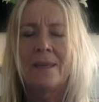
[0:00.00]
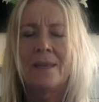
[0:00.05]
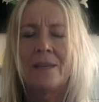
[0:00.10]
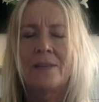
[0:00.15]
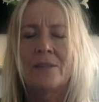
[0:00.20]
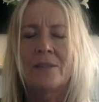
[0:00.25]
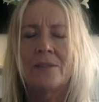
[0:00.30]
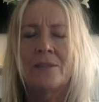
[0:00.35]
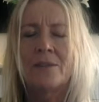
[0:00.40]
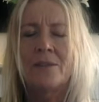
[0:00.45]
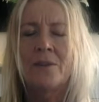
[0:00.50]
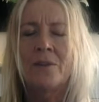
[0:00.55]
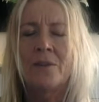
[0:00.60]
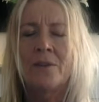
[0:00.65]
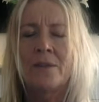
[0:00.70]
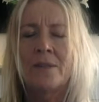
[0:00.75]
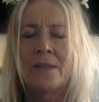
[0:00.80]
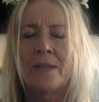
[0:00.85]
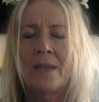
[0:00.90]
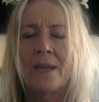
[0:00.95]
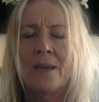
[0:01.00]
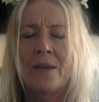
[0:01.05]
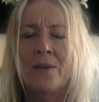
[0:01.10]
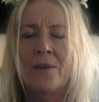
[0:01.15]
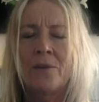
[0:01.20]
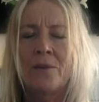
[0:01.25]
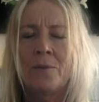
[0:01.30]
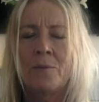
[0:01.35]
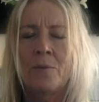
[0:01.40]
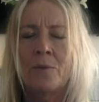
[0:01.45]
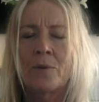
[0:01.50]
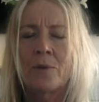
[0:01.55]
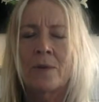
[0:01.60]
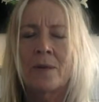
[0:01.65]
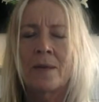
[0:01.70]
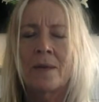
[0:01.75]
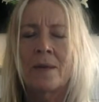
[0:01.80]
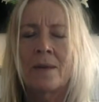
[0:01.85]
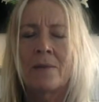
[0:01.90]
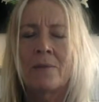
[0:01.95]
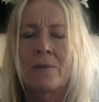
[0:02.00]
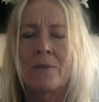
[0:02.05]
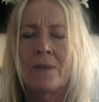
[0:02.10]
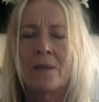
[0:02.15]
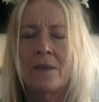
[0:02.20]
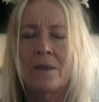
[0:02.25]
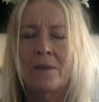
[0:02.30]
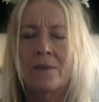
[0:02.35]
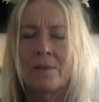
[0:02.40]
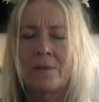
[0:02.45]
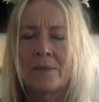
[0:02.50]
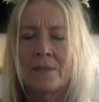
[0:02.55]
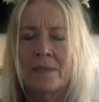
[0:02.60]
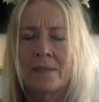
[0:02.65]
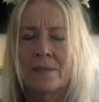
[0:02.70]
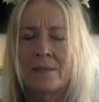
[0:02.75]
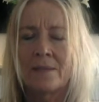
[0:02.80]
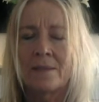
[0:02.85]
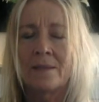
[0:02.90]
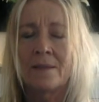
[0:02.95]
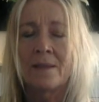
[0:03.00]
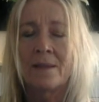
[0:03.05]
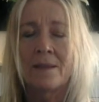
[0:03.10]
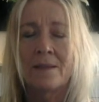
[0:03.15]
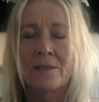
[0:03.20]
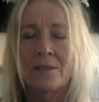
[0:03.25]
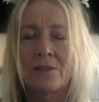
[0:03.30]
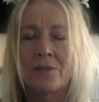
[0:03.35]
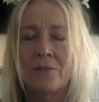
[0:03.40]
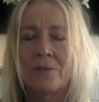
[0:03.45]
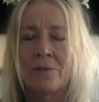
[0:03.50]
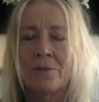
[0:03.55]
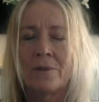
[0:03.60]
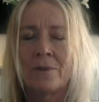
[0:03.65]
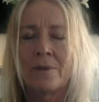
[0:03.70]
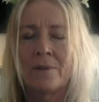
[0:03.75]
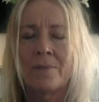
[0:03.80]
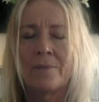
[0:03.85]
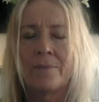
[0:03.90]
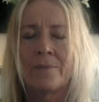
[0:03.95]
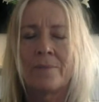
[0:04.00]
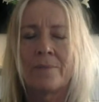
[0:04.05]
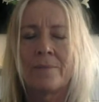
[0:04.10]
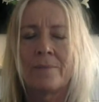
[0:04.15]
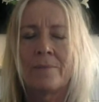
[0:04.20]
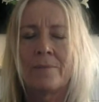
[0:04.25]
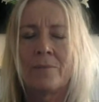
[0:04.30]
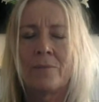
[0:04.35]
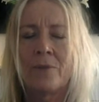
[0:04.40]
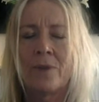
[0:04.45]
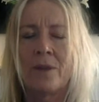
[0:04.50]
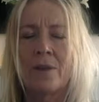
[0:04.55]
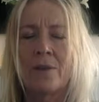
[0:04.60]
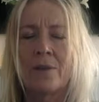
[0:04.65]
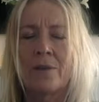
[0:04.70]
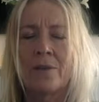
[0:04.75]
and just notice how the body recovers its natural breath.